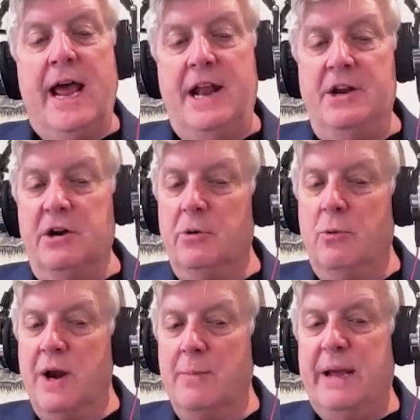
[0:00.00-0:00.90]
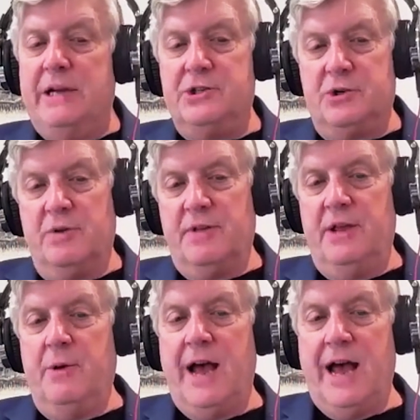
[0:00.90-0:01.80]
And you're going to want to make sure that
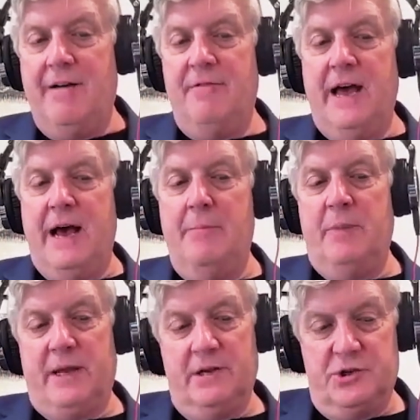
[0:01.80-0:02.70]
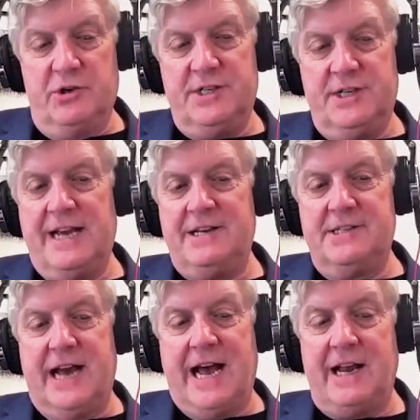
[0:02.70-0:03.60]
you have that, because your tech
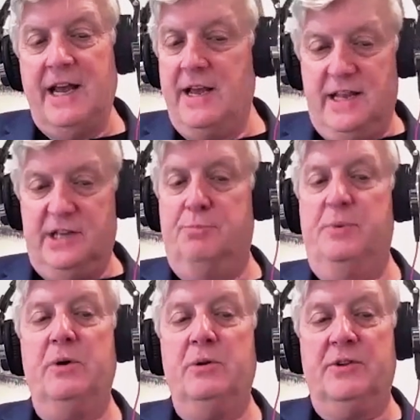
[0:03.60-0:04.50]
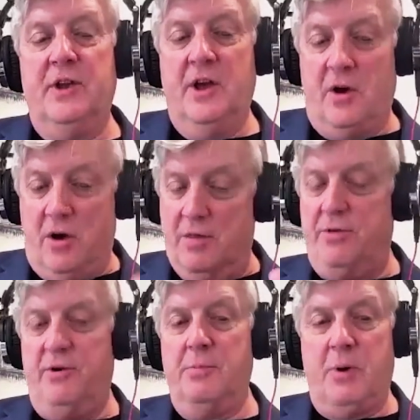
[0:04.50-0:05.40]
stack is built on
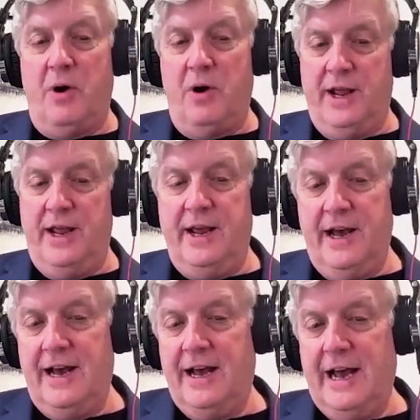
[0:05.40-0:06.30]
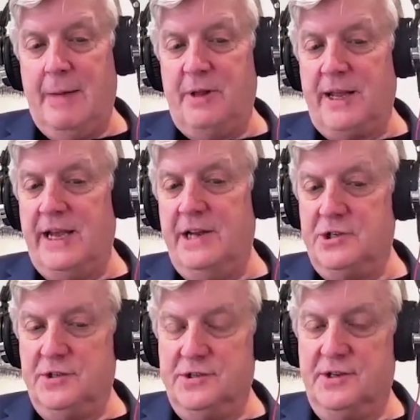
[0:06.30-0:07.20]
third-party
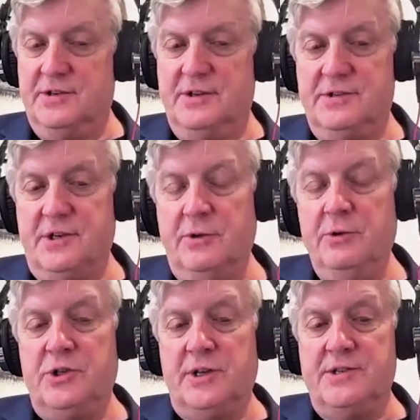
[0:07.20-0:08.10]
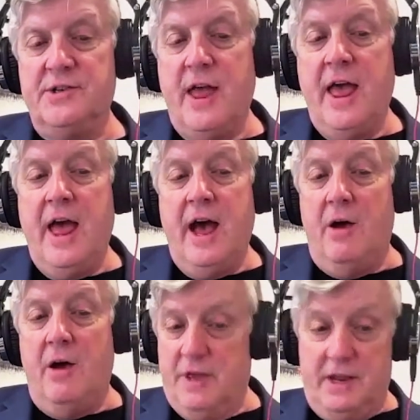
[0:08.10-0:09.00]
applications and solutions
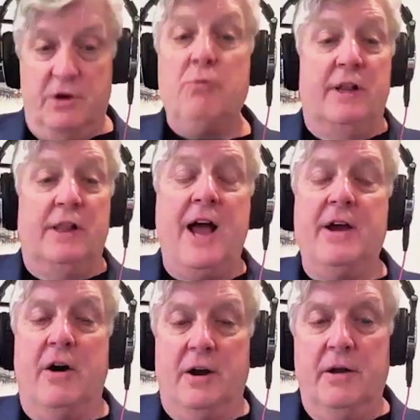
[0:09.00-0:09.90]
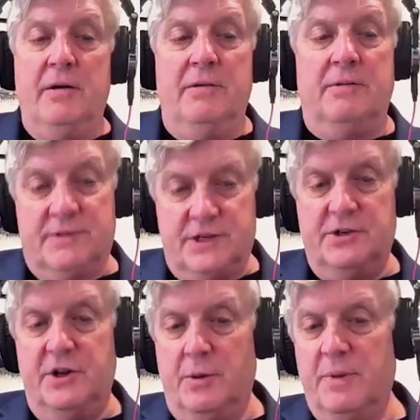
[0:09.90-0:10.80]
that you rely on to
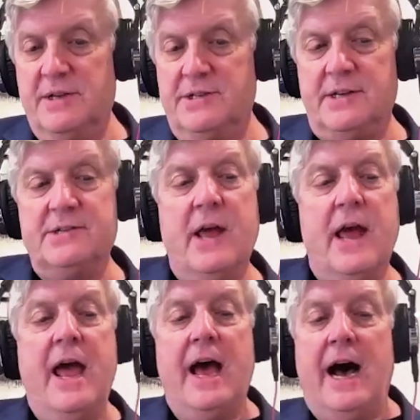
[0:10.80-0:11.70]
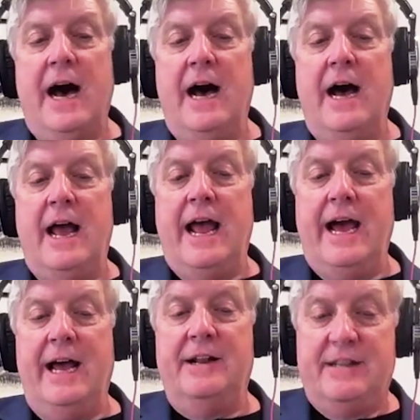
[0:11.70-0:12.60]
do your business.
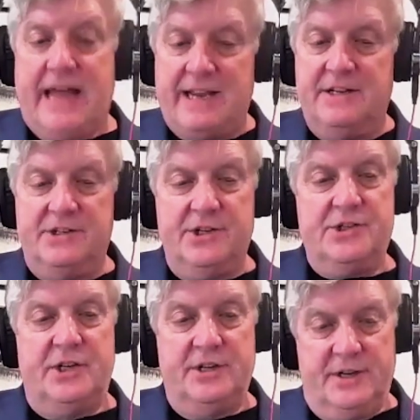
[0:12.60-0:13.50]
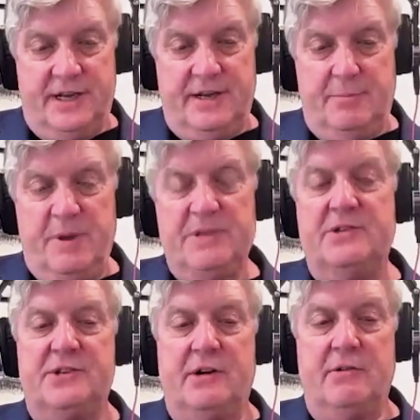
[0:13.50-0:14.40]
And that contingent
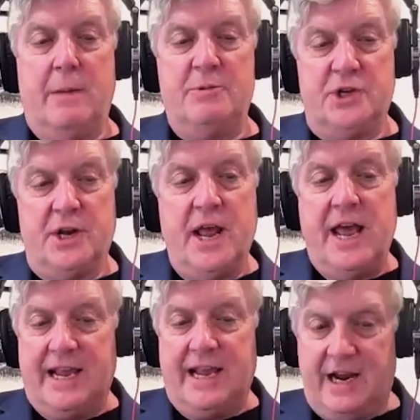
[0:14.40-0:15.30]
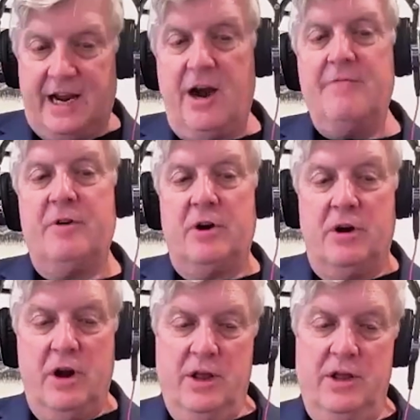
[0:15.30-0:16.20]
business interruption can
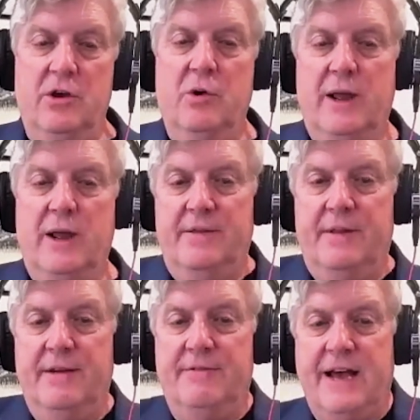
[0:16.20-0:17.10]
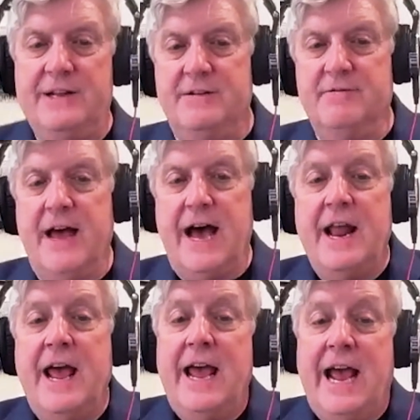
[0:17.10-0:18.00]
cover you in the event of
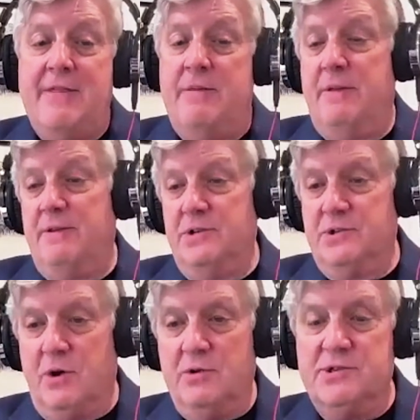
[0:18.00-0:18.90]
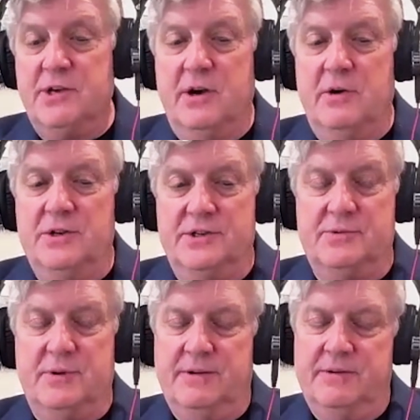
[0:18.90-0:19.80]
that. And then there's also,
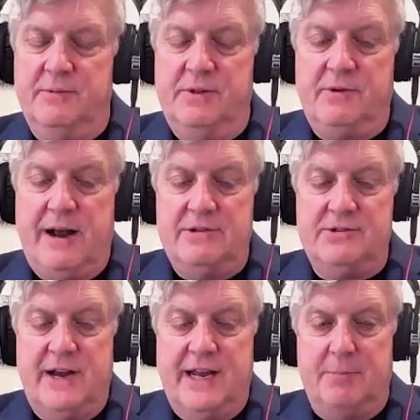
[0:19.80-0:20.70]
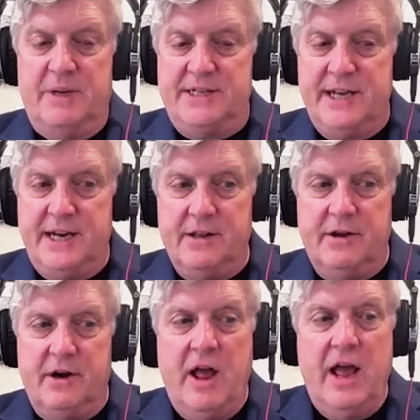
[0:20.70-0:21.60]
with CrowdStrike in
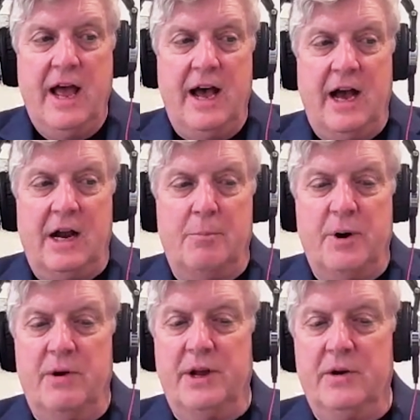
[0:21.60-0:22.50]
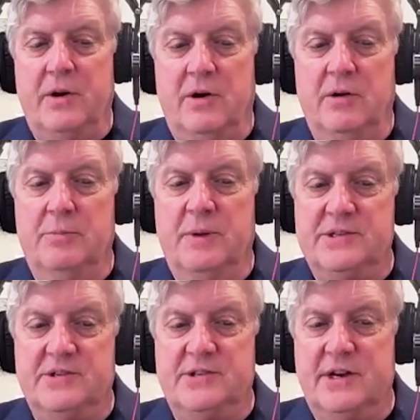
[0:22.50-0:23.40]
particular, a component called
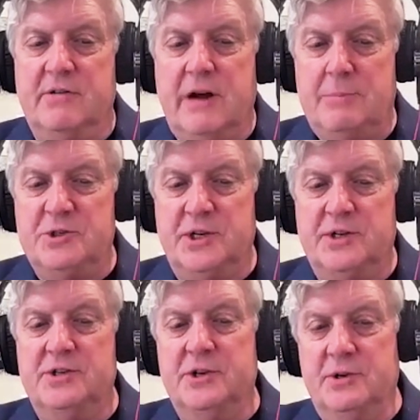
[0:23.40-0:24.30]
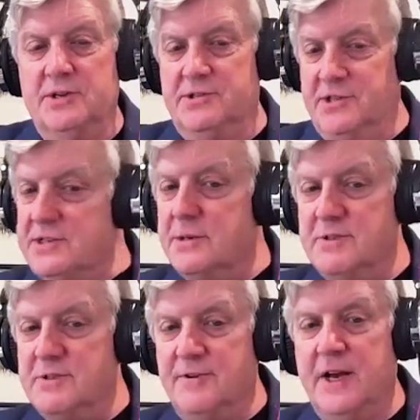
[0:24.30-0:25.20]
business interruption due to
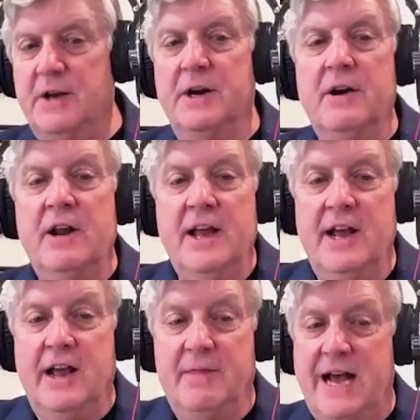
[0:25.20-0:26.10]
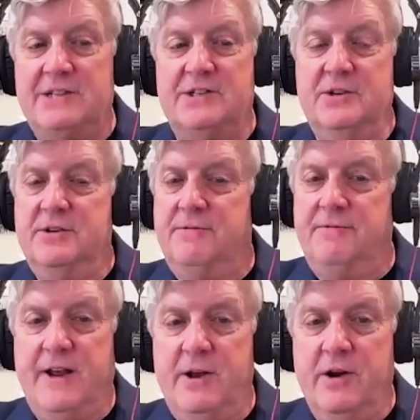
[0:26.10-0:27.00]
systems failure. And that's due to
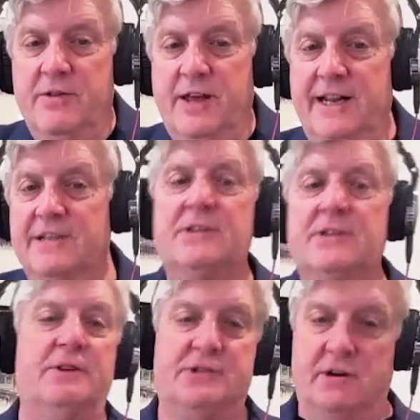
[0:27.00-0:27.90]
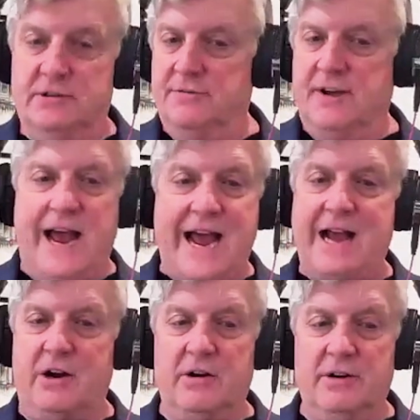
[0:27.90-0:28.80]
failure that isn't the result of a
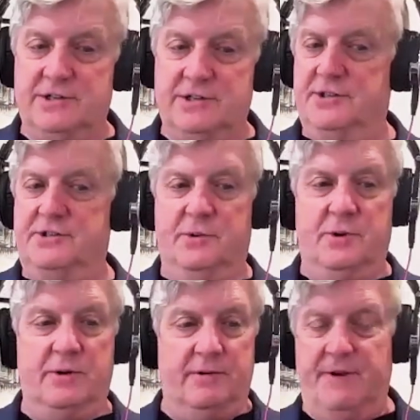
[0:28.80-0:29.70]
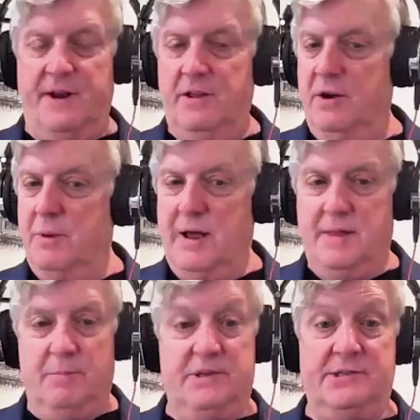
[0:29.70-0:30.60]
hacker. It's just due to a failure by
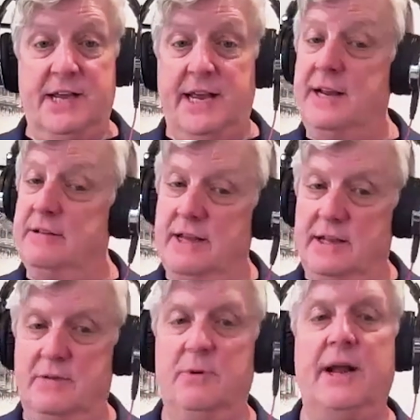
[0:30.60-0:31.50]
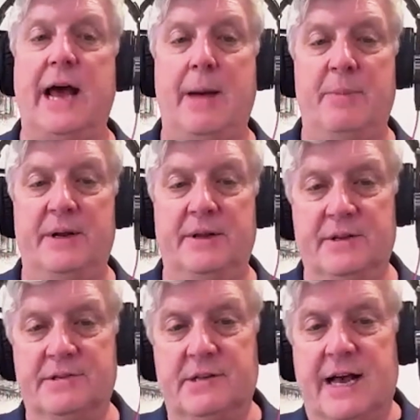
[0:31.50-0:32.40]
the mistake, like what happened in
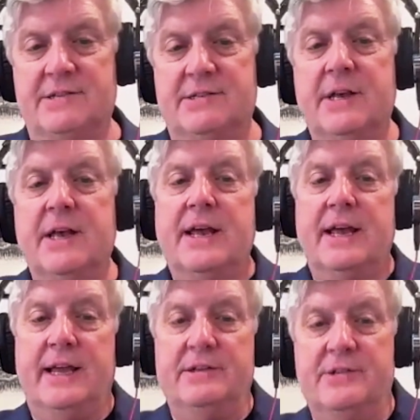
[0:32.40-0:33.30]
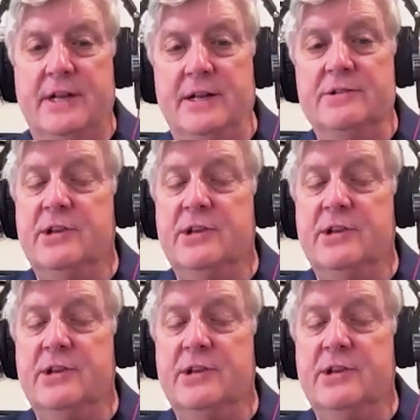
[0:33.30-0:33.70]
this last incident.